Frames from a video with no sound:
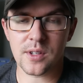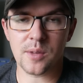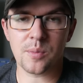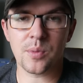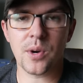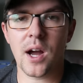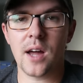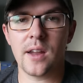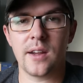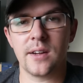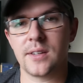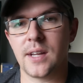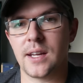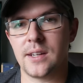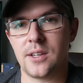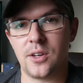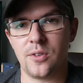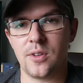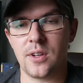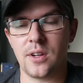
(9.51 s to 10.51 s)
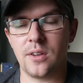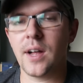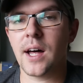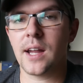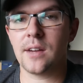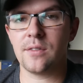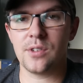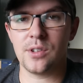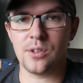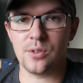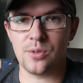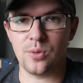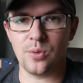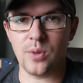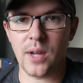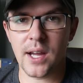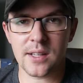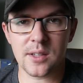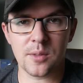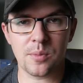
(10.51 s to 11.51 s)
the product. I know that a lot of you
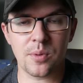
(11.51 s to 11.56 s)
like the